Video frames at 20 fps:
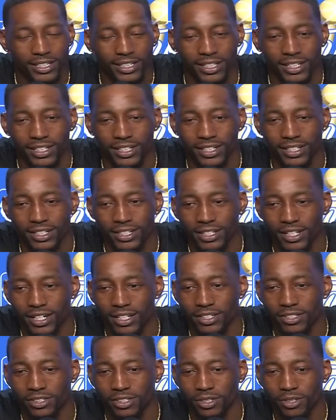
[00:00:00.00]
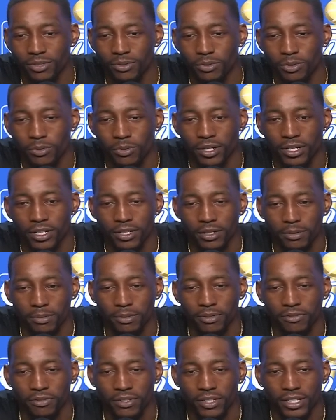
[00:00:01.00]
at the end of the day, so we want him to
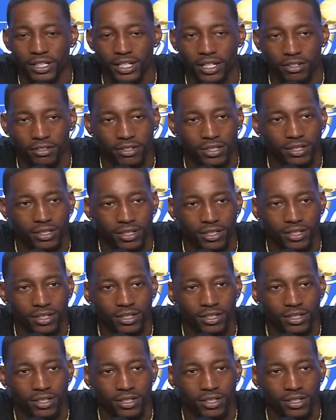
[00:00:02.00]
be fully healthy.